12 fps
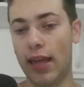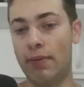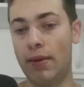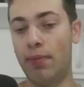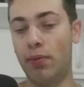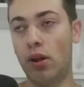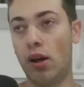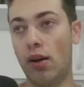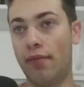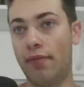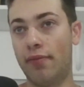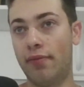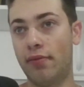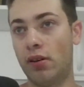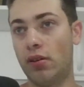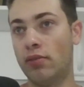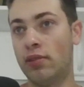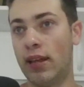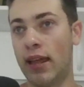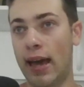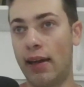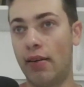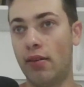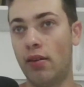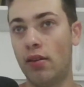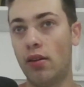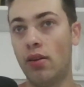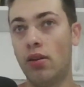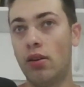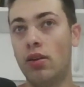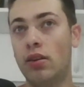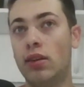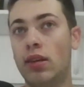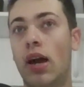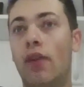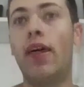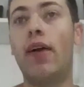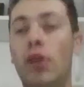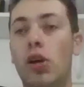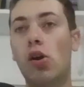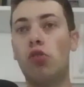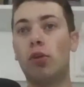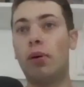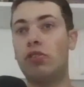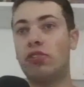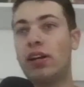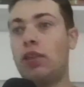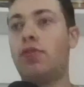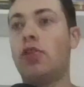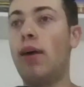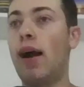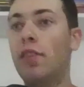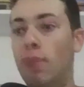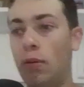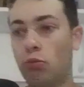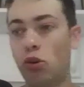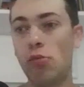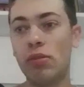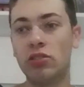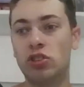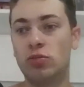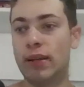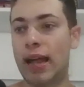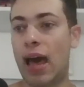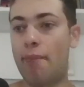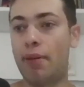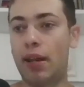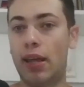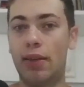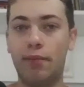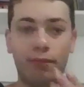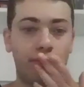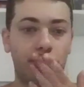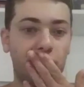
people off today. They've been going through Buttercuts for a while. There's been rumors this has been happening.